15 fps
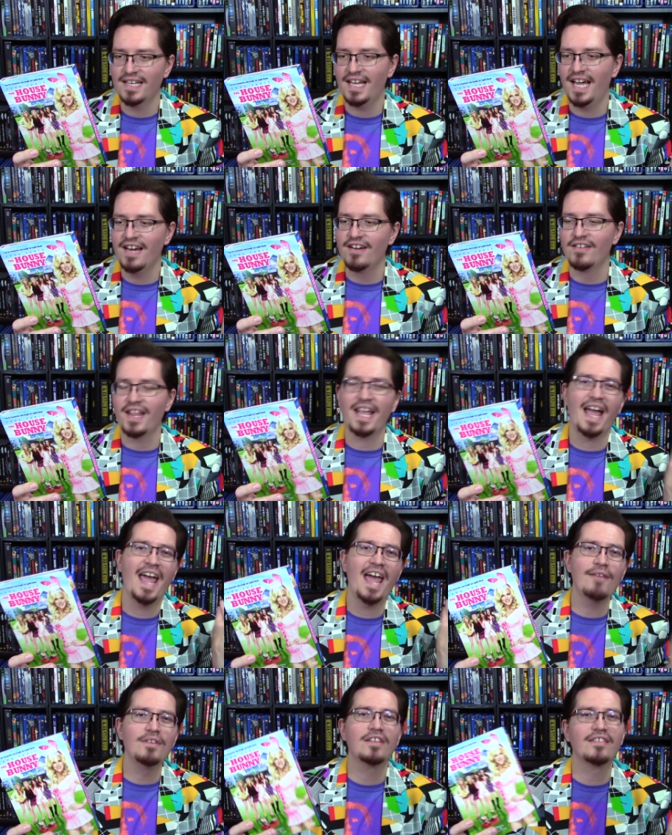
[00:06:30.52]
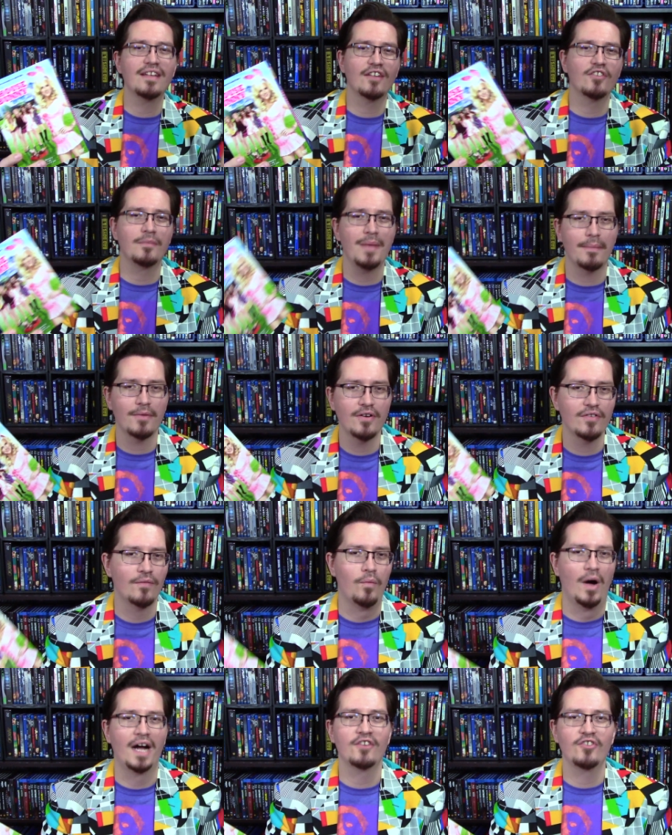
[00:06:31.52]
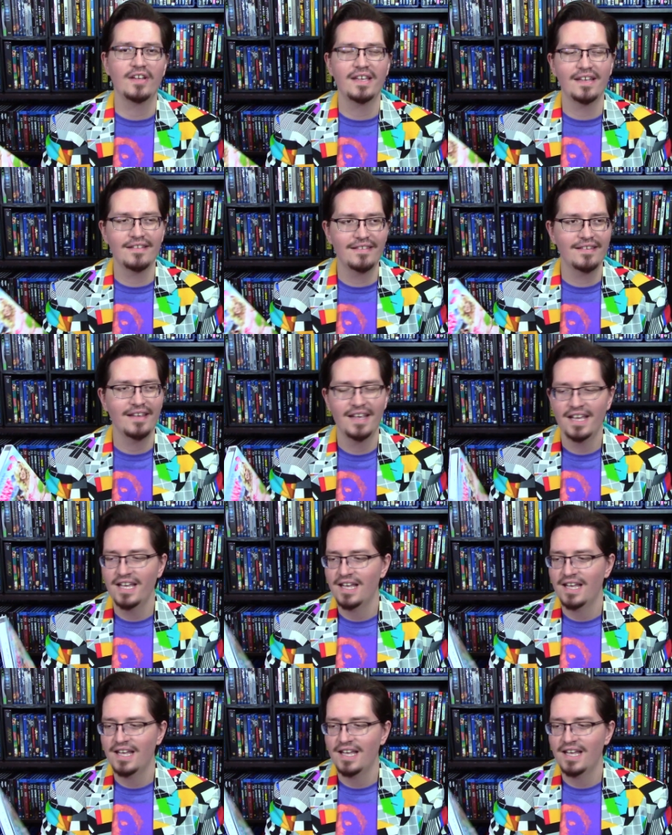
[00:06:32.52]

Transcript: I don't know. Like I have nostalgic memories of watching it,